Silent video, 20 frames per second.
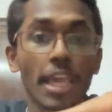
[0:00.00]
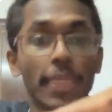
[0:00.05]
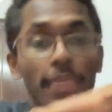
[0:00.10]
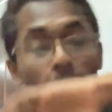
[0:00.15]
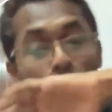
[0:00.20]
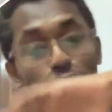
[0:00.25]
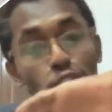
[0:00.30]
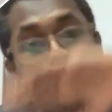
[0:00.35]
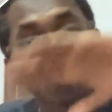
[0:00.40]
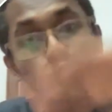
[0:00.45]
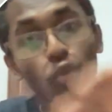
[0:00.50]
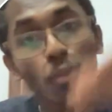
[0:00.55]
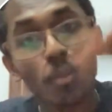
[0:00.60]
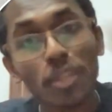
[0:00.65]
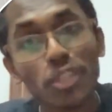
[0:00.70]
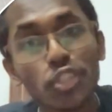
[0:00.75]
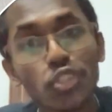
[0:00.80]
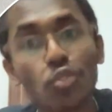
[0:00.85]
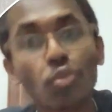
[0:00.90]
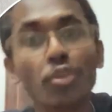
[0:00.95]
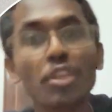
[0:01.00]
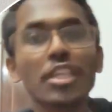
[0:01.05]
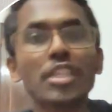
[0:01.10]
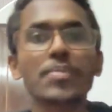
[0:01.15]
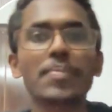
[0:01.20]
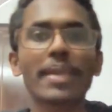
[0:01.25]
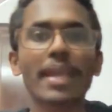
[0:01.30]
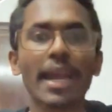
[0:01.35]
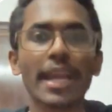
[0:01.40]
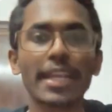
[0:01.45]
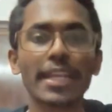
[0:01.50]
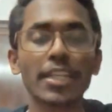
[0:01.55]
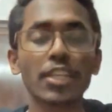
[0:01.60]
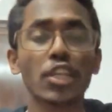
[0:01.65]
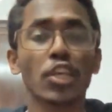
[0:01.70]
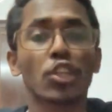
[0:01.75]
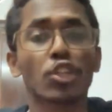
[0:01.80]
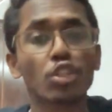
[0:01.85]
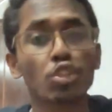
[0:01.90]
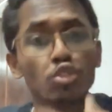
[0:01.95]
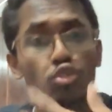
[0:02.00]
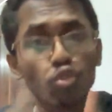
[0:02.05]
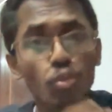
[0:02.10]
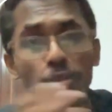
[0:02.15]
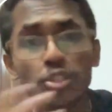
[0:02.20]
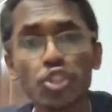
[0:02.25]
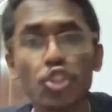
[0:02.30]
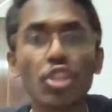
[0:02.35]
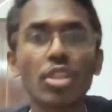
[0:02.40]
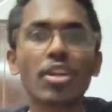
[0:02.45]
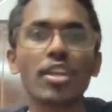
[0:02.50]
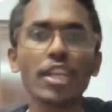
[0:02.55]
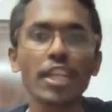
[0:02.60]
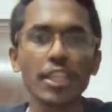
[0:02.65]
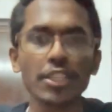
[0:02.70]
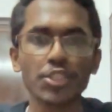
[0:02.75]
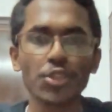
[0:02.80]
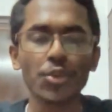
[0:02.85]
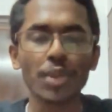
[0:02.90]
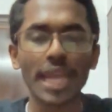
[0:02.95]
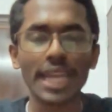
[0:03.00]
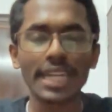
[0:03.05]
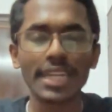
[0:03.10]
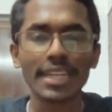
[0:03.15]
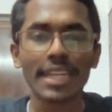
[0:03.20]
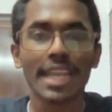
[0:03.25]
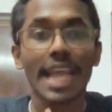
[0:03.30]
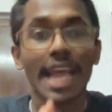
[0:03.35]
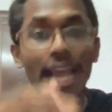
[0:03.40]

there is so much stories behind it there is so much learnings you get it